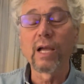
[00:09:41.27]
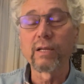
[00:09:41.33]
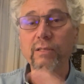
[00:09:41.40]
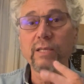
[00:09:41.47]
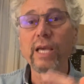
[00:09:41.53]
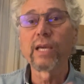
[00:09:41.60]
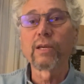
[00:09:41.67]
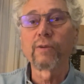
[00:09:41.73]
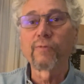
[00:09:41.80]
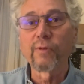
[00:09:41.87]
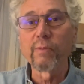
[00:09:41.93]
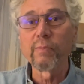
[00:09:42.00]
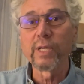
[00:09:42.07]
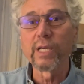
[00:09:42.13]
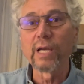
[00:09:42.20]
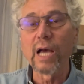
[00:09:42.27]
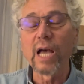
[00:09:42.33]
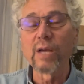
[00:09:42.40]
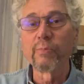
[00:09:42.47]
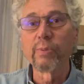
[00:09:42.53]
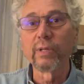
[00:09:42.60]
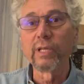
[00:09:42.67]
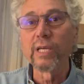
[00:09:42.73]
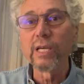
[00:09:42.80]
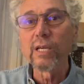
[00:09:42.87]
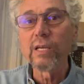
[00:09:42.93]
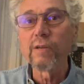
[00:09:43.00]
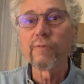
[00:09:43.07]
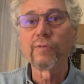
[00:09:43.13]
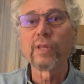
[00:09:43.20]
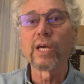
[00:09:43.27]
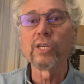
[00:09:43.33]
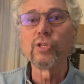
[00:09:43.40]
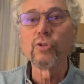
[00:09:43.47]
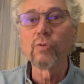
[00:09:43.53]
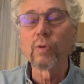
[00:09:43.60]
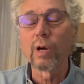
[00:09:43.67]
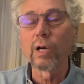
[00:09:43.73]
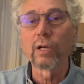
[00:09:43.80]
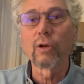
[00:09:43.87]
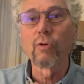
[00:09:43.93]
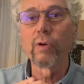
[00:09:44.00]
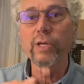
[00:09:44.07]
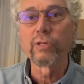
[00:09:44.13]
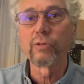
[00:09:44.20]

take it from me, I believe that you are going